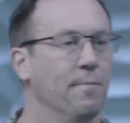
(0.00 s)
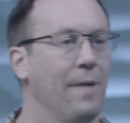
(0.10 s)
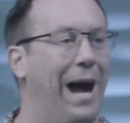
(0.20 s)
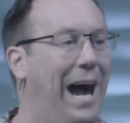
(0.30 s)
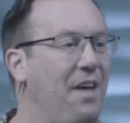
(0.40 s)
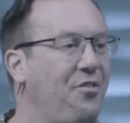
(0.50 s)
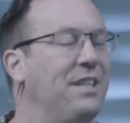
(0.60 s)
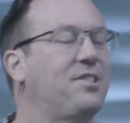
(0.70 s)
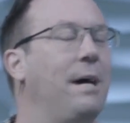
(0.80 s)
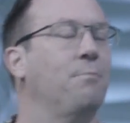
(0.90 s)
I
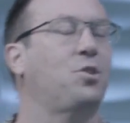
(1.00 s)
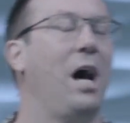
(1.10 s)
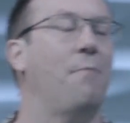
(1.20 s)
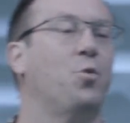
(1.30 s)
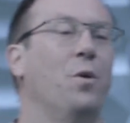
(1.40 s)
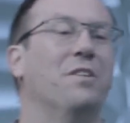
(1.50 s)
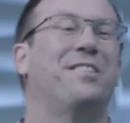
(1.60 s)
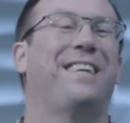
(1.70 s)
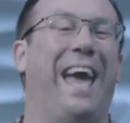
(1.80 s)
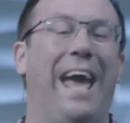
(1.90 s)
think sometimes we're
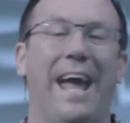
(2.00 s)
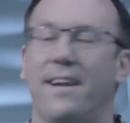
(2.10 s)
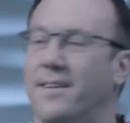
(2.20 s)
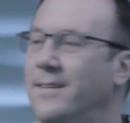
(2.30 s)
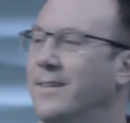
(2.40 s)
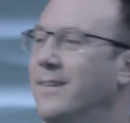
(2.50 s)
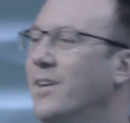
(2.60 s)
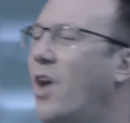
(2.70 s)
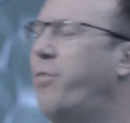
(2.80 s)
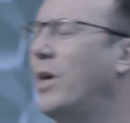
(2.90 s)
scared
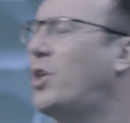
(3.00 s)
of what